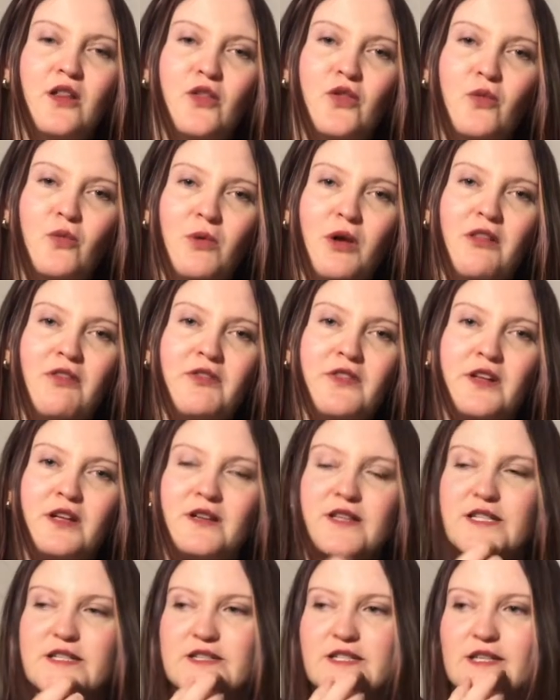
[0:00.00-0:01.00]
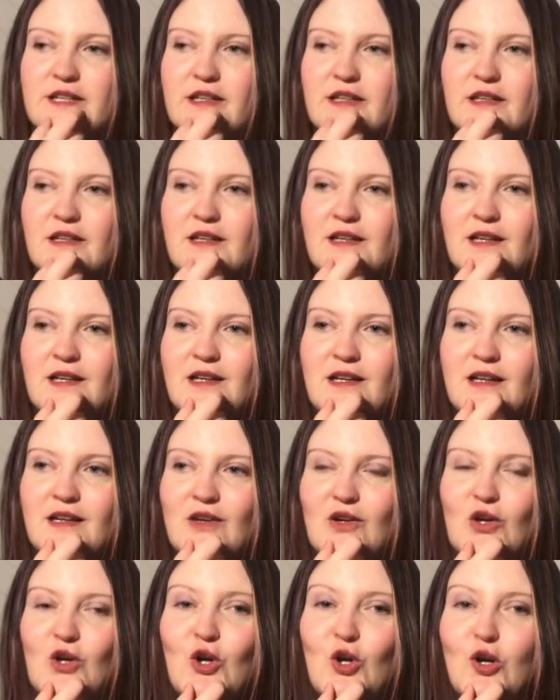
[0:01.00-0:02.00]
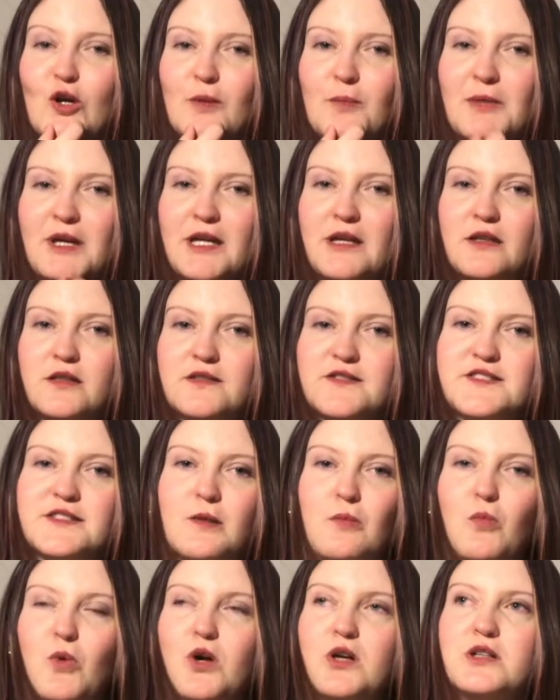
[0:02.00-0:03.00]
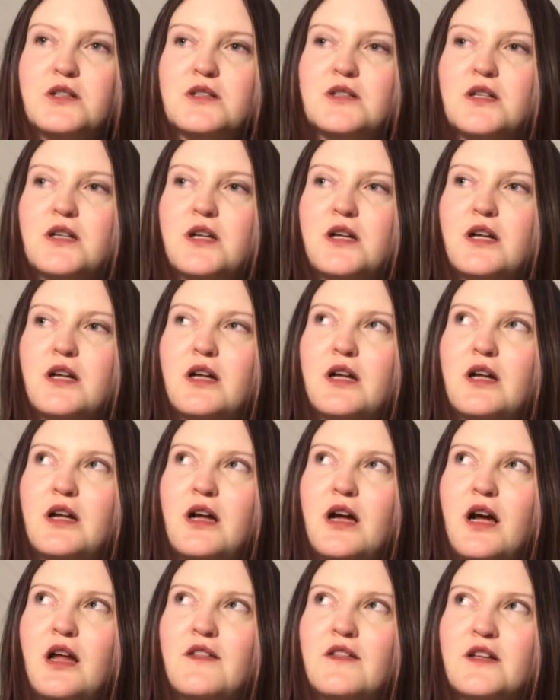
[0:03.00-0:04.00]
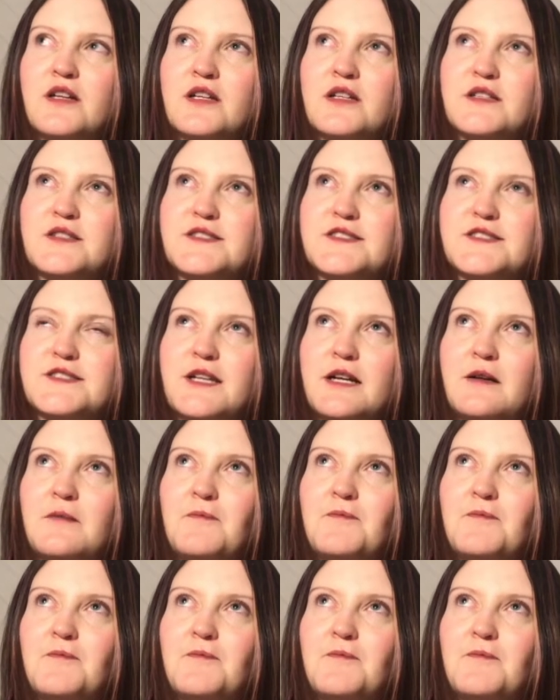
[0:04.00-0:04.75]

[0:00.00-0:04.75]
The one thing that did irk me somewhat, I think it's